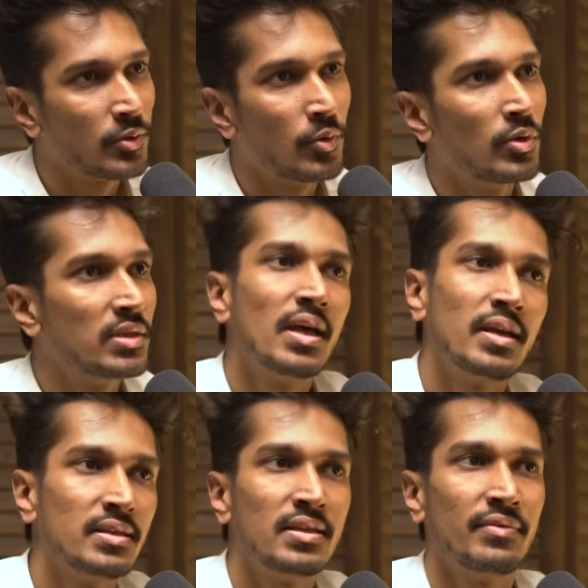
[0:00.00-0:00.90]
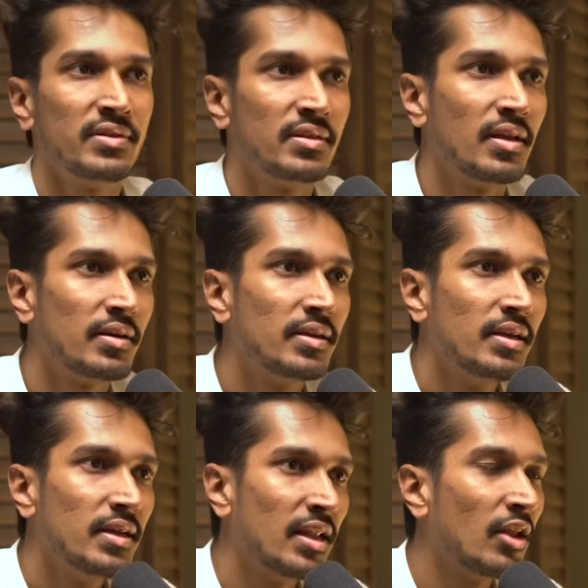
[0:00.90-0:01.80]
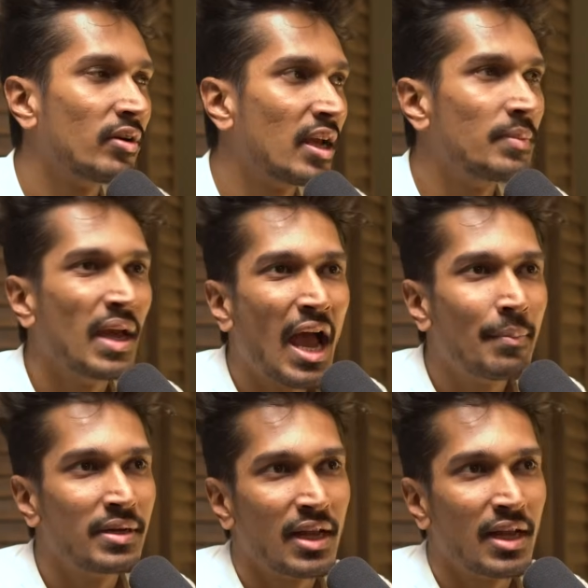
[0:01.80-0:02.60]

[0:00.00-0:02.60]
So code is the highest leverage in that. And now it can be an app,